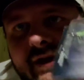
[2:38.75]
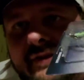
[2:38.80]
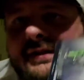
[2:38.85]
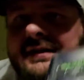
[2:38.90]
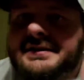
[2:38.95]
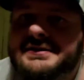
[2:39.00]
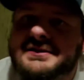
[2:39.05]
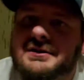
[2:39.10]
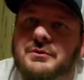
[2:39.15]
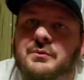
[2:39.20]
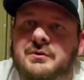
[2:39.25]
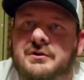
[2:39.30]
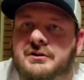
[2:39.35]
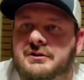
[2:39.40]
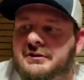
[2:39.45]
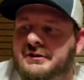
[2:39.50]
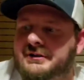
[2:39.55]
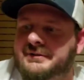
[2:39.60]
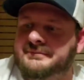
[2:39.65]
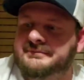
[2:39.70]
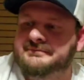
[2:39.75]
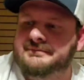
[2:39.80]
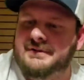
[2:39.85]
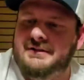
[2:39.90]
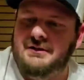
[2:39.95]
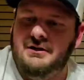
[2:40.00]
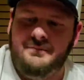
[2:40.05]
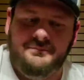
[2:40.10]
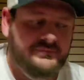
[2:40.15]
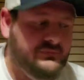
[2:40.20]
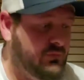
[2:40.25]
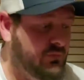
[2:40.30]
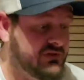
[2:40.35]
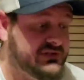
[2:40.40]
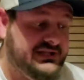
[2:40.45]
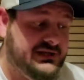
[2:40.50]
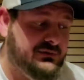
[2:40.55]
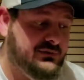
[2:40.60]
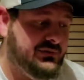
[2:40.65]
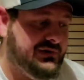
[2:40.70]
I think it's gonna work good.
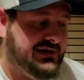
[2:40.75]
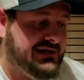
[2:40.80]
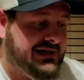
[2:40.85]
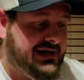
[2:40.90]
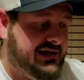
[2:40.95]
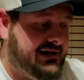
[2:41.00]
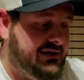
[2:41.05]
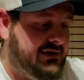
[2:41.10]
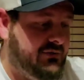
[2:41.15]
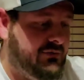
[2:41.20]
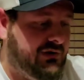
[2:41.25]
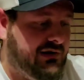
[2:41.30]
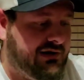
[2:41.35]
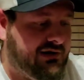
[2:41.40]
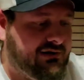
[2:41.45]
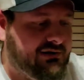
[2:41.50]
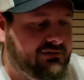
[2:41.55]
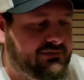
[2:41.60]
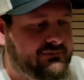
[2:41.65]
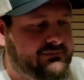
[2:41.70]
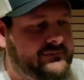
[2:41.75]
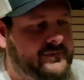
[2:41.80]
We'll see when we get out on the water.